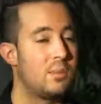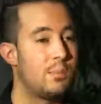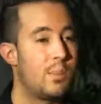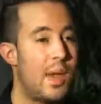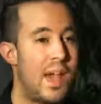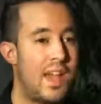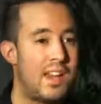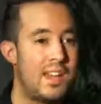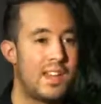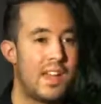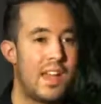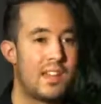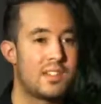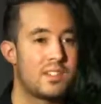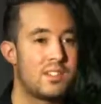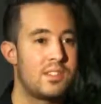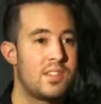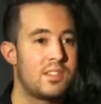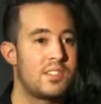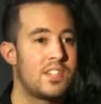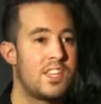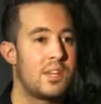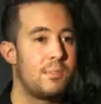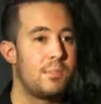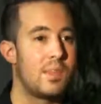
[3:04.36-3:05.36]
can barely get in
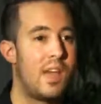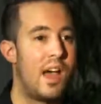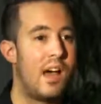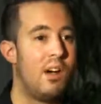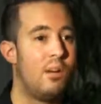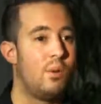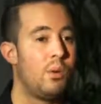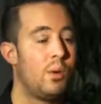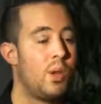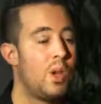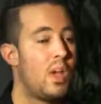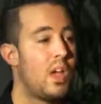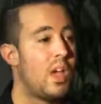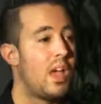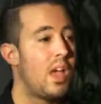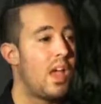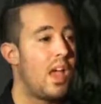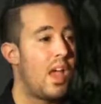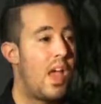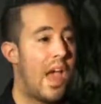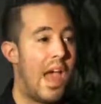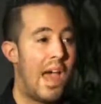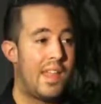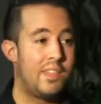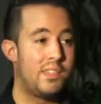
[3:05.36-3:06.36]
the team now.
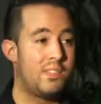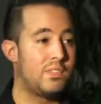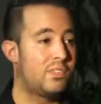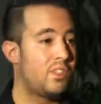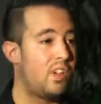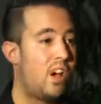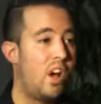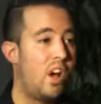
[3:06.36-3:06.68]
And